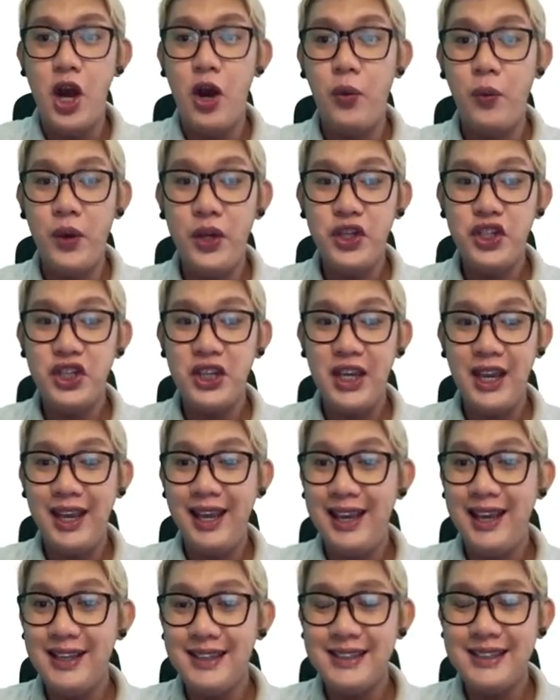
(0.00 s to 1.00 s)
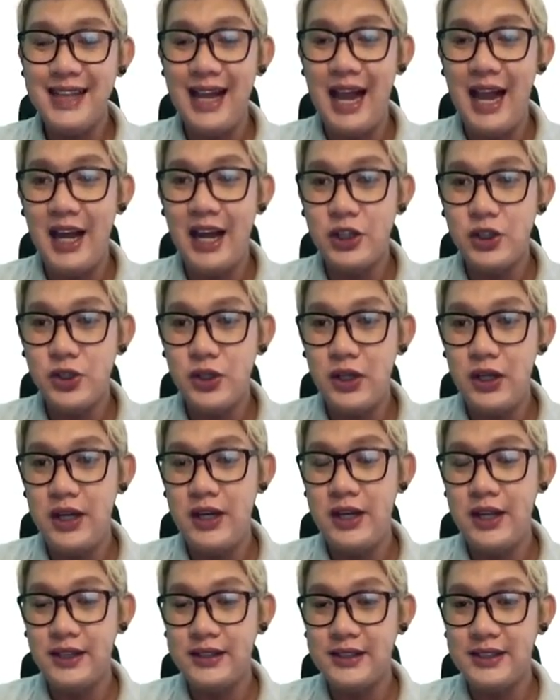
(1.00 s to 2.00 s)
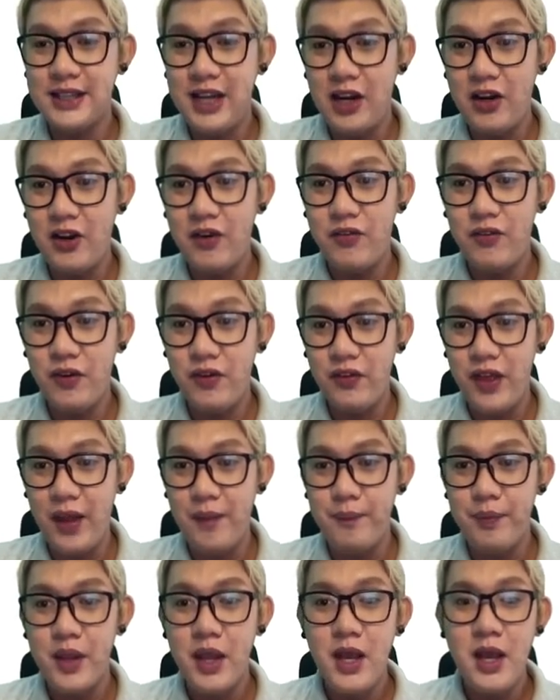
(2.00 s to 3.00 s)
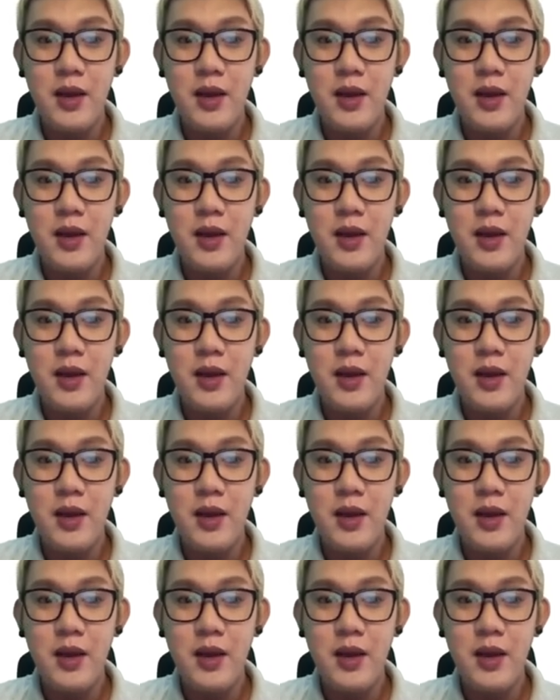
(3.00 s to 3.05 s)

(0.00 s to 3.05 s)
which is actually necessary for them